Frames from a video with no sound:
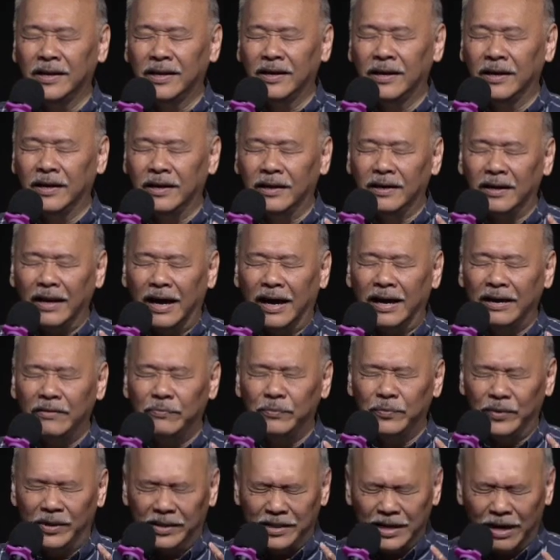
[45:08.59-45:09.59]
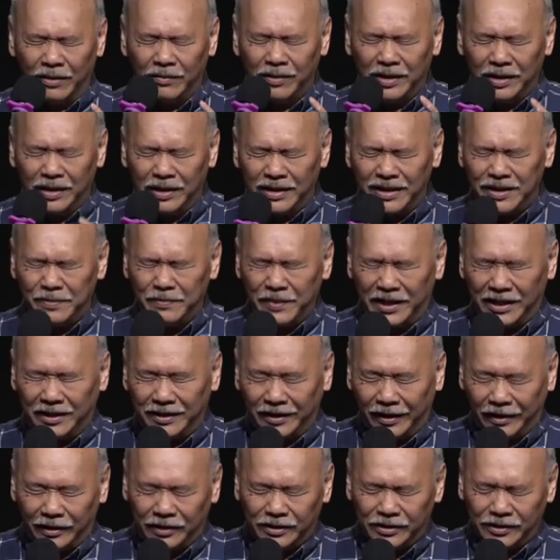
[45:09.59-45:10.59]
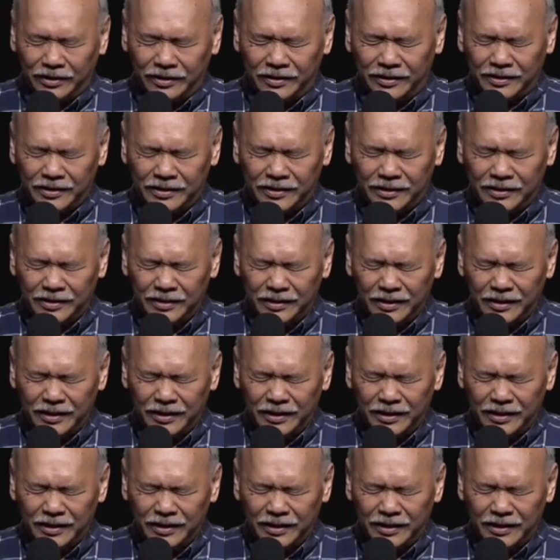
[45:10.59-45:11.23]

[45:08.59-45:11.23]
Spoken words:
a life without limitations.